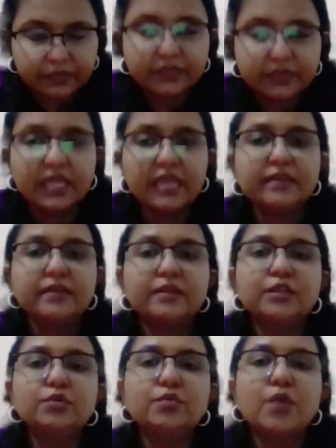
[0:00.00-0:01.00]
Then
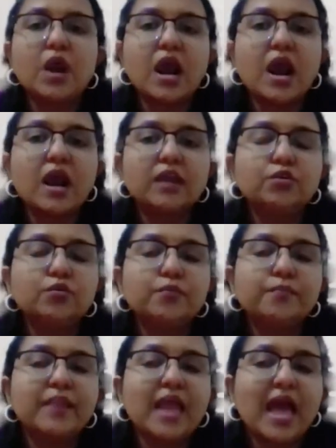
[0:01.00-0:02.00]
you
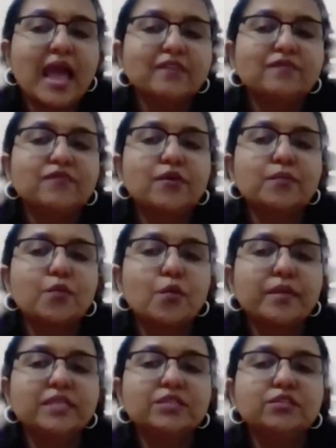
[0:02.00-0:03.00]
plan for
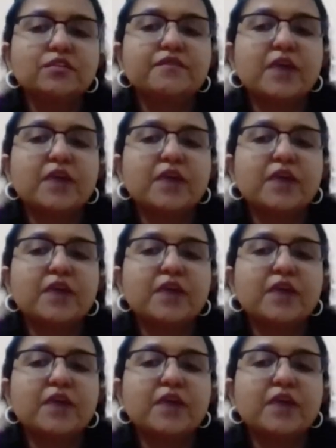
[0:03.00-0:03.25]
moments of